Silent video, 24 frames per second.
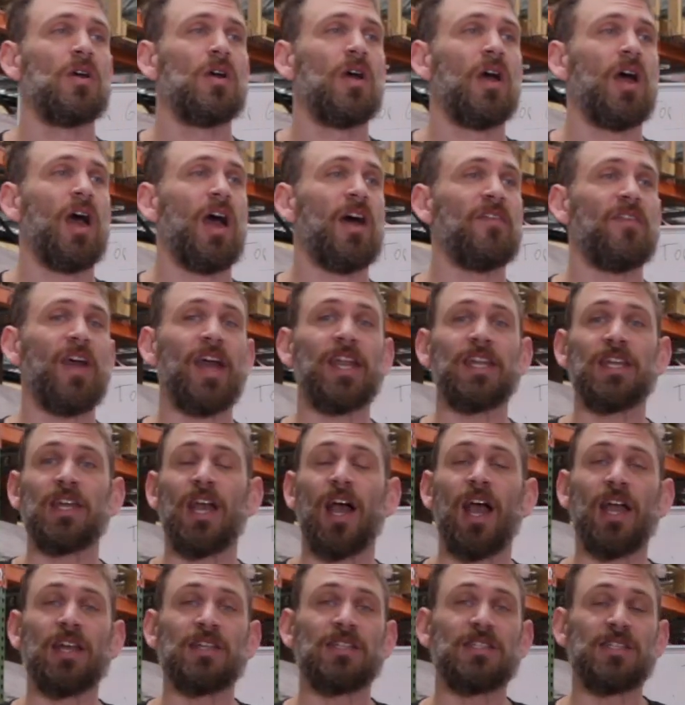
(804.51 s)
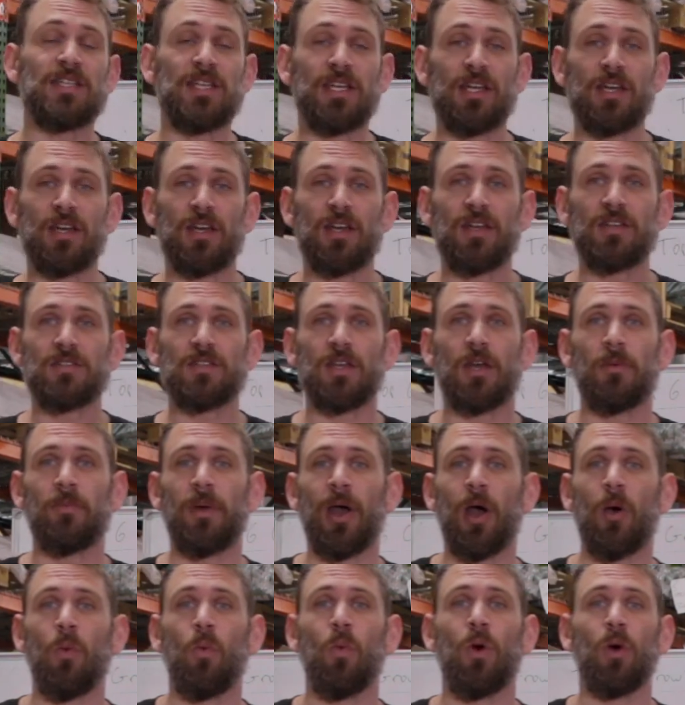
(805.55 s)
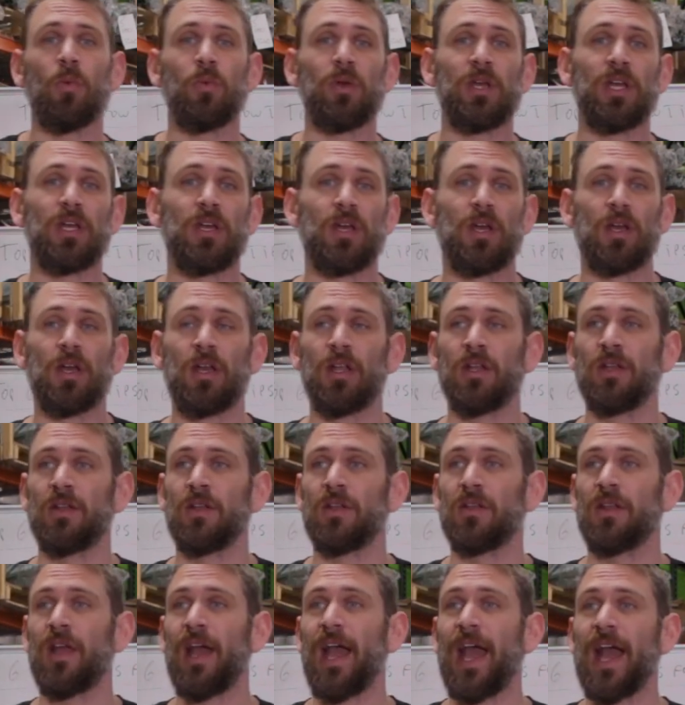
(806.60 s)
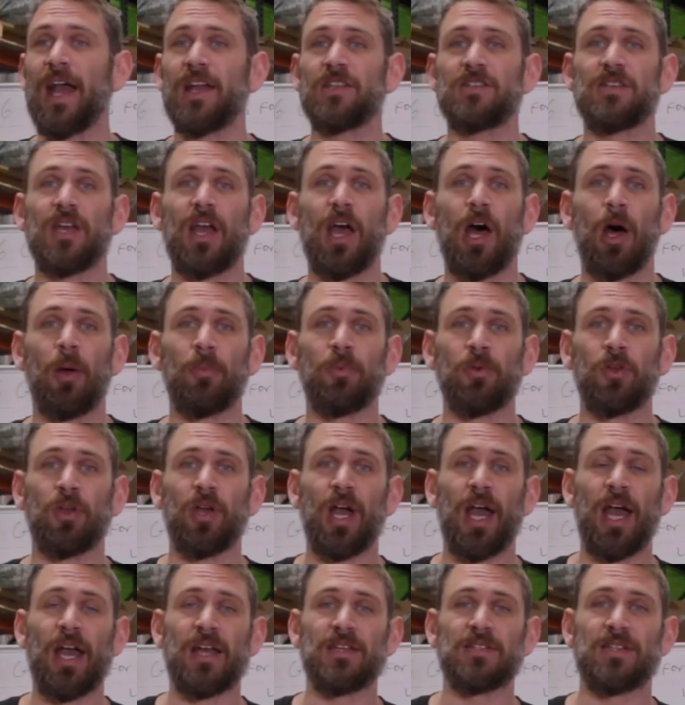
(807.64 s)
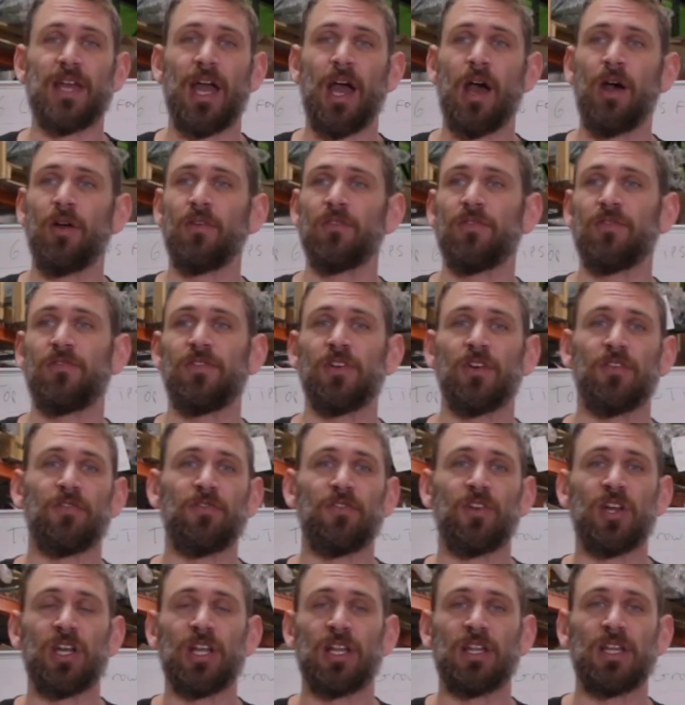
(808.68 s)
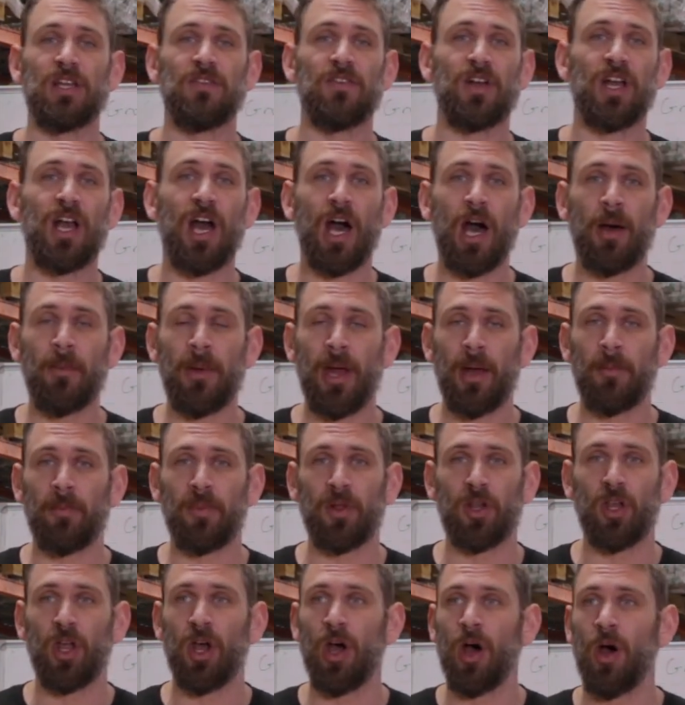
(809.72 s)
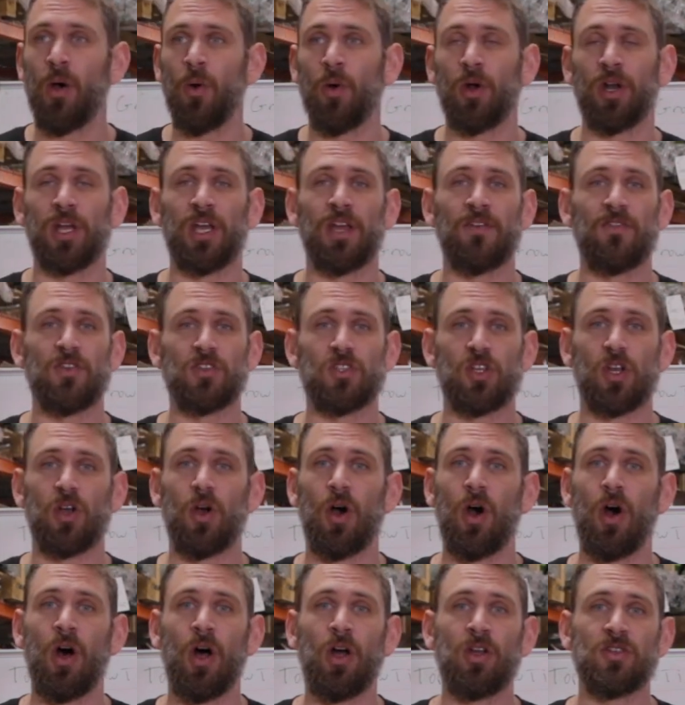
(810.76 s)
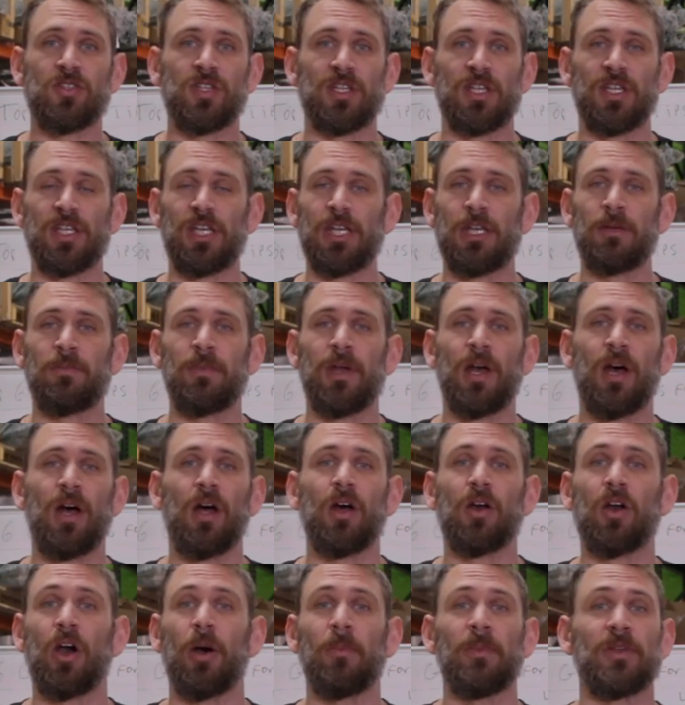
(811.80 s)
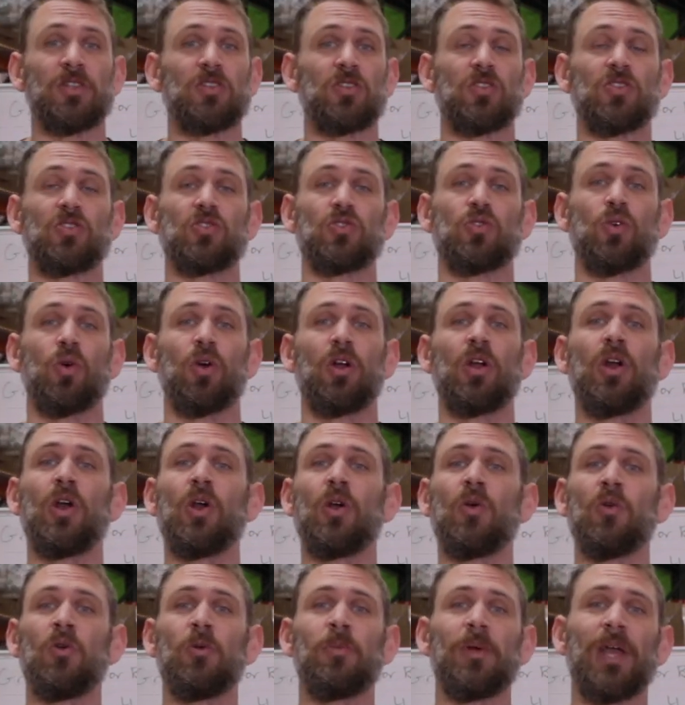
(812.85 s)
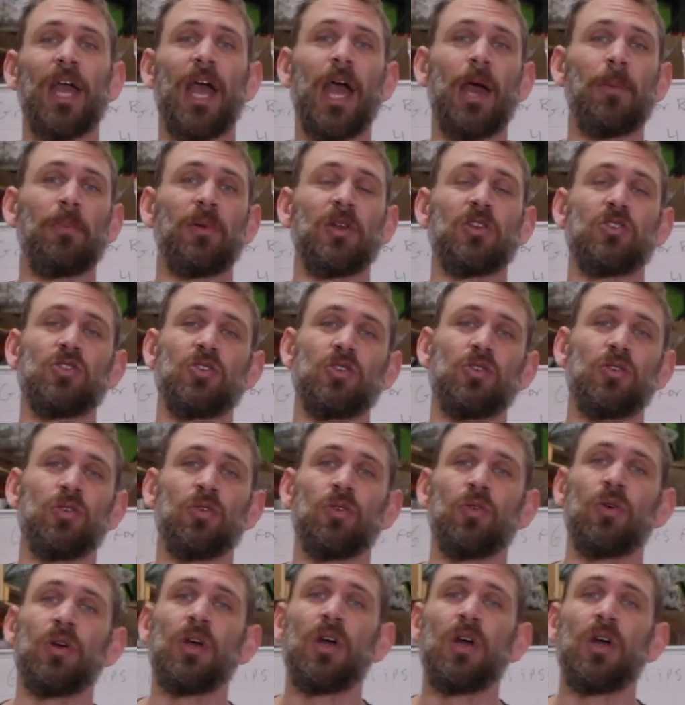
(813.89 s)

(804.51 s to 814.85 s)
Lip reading: have any ideas about what we can add to help you guys out, feel free to leave a comment below or to give us a call, send an email, come into the store. We'd be happy to